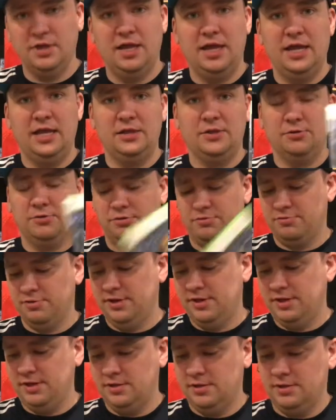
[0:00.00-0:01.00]
Halo
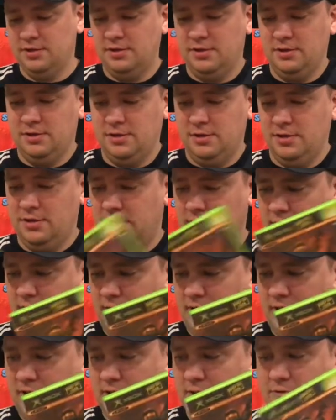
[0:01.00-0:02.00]
3.
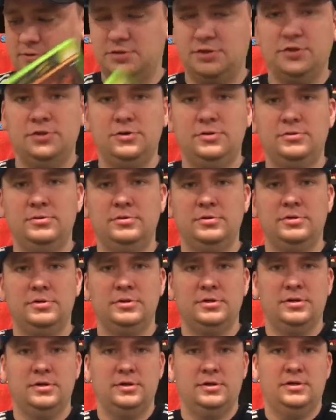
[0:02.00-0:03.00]
Halo 2.
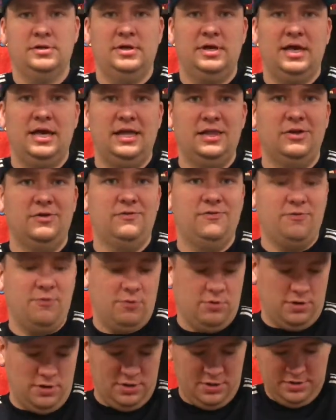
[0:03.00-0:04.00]
Halo
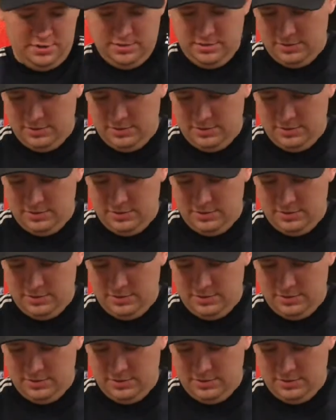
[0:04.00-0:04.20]
4.